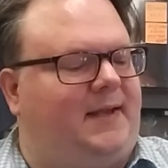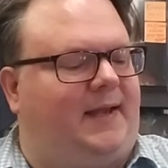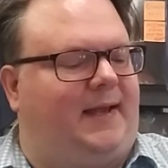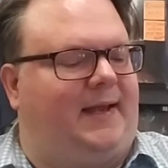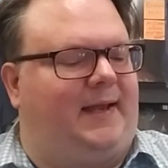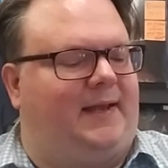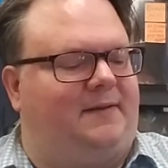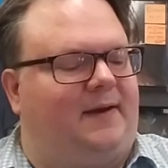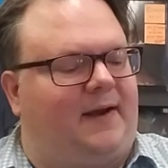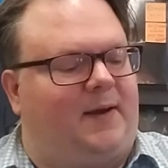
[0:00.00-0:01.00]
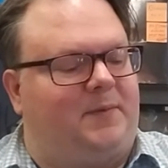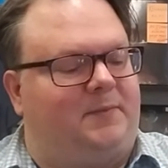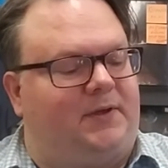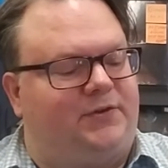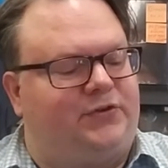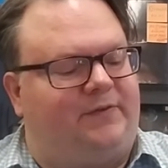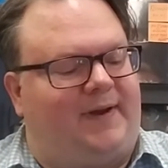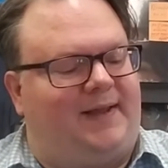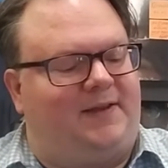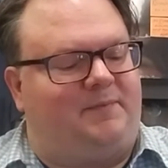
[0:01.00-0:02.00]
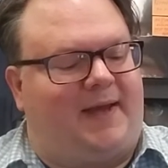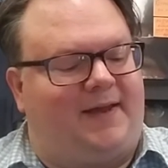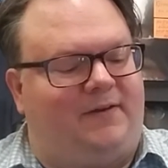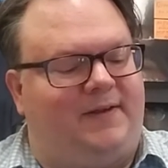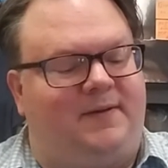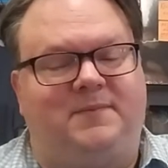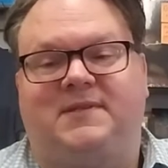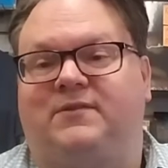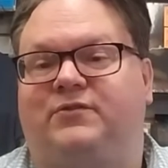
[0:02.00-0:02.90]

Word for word: and their album Ultraviolet Battle Hymns and